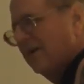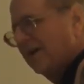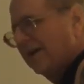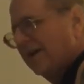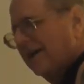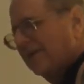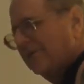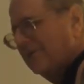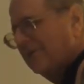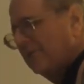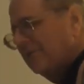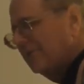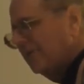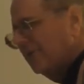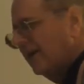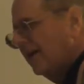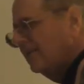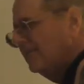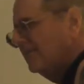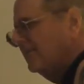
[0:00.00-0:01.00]
really matter. I can't
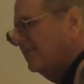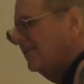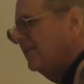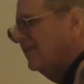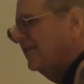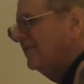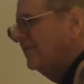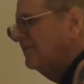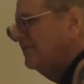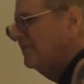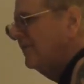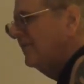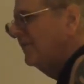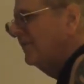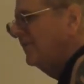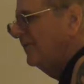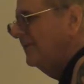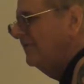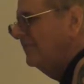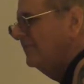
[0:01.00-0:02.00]
remember the guy's name,
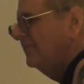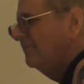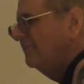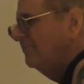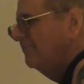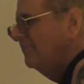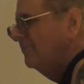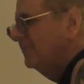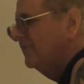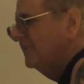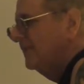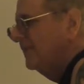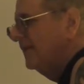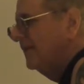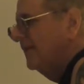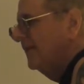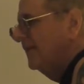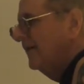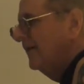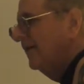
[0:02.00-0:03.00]
but anyway,
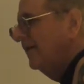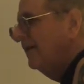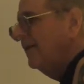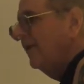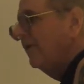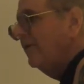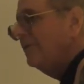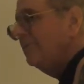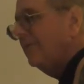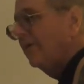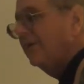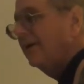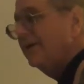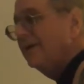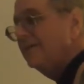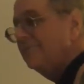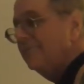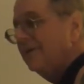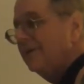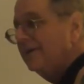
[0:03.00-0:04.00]

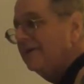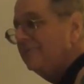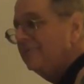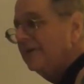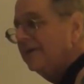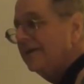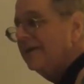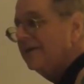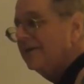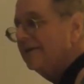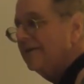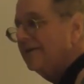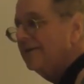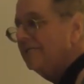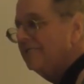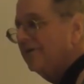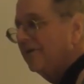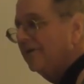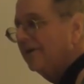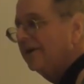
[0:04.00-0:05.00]

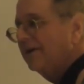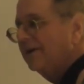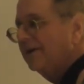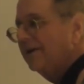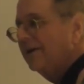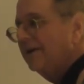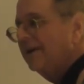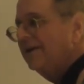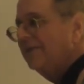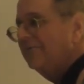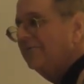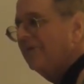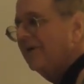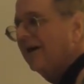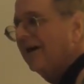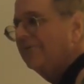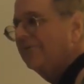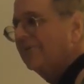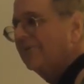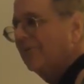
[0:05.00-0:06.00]
he married an
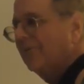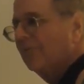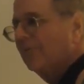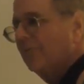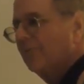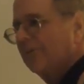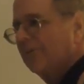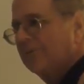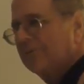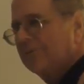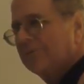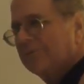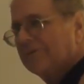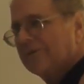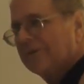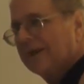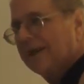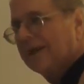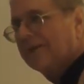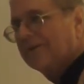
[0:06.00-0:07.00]
85-year-old
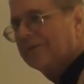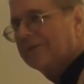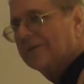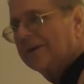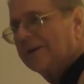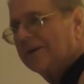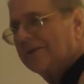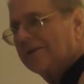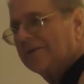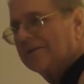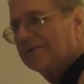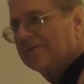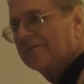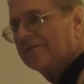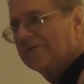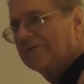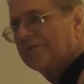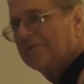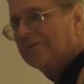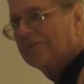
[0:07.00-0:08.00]
woman to get her
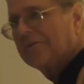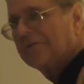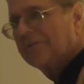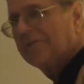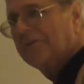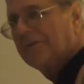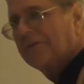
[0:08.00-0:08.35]
inheritance.